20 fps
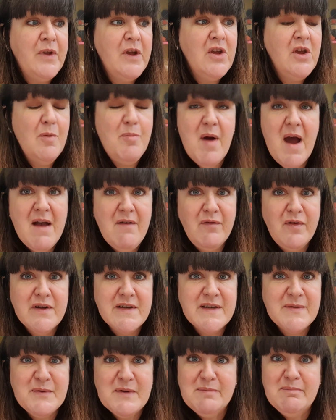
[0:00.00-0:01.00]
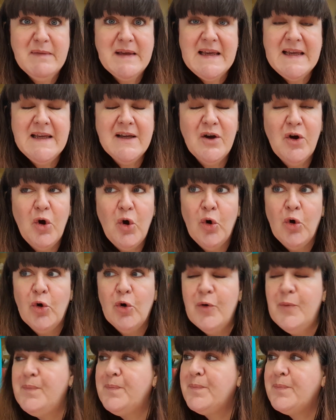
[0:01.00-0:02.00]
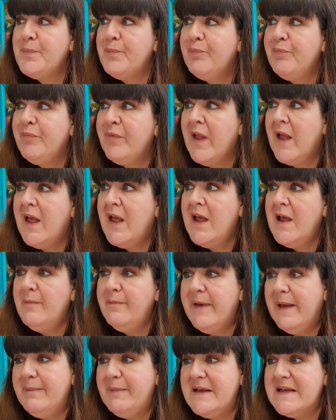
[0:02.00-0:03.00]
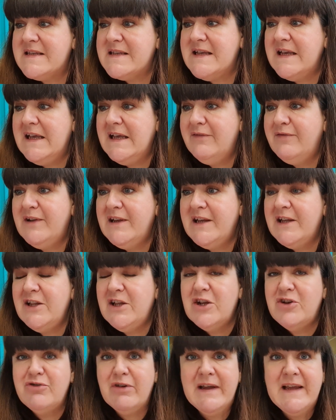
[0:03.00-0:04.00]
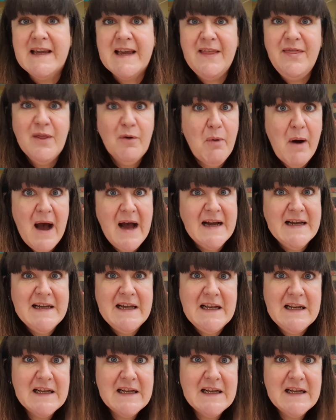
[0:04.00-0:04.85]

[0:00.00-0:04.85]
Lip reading: your breakfast with me, or maybe it's the evening and you're drinking the wine